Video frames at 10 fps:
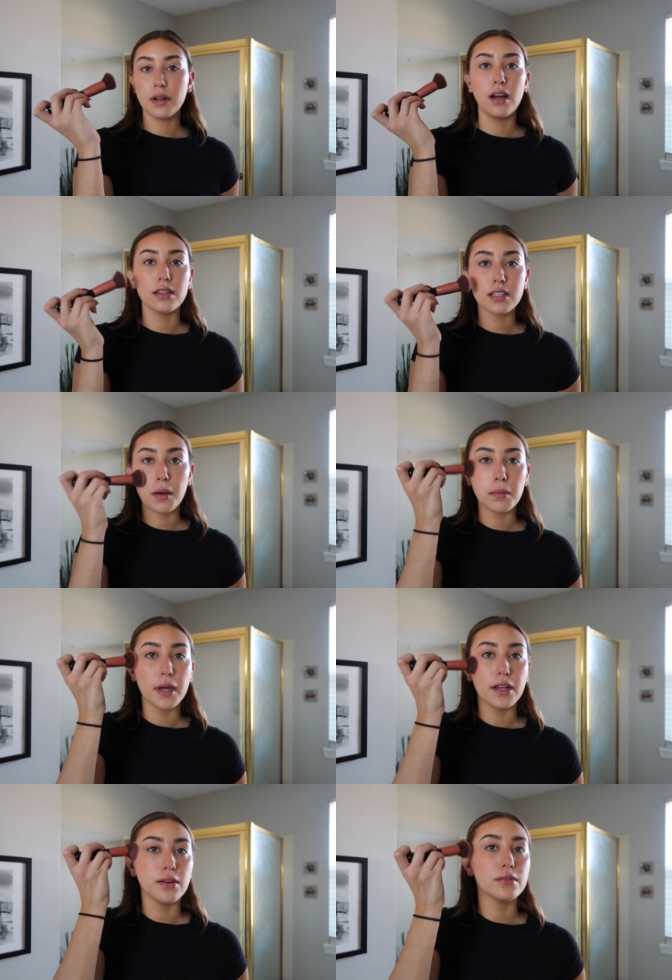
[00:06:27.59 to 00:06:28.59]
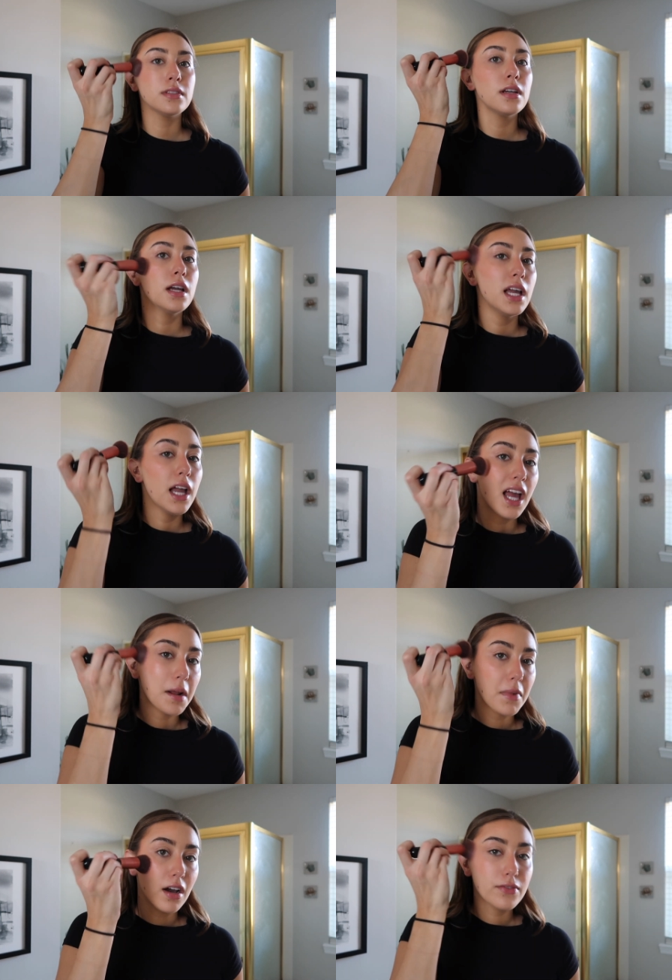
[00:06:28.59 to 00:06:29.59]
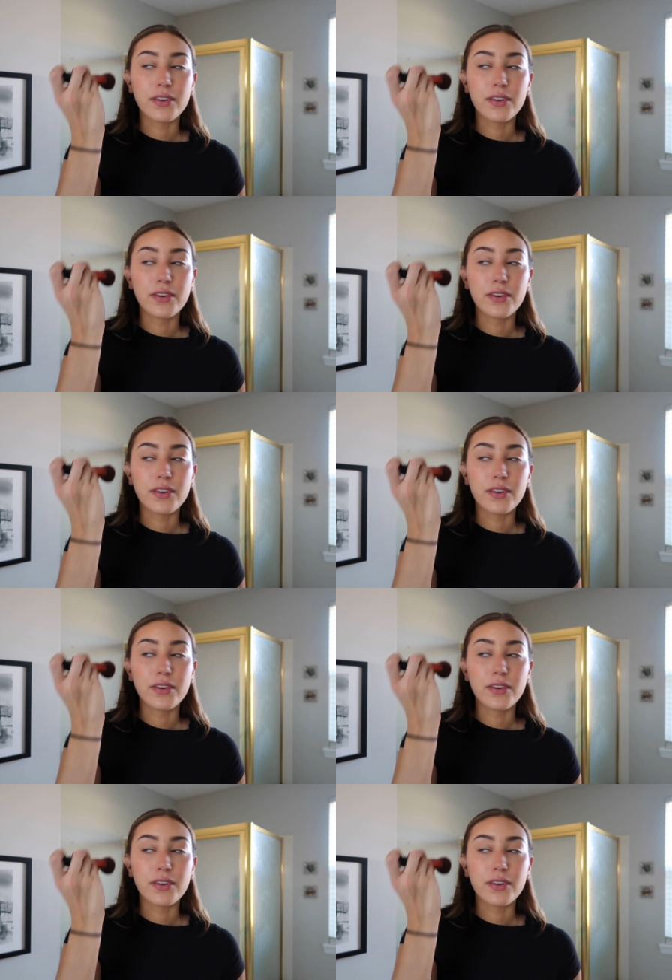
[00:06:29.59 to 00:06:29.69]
put it on the top of my nose. And I'm not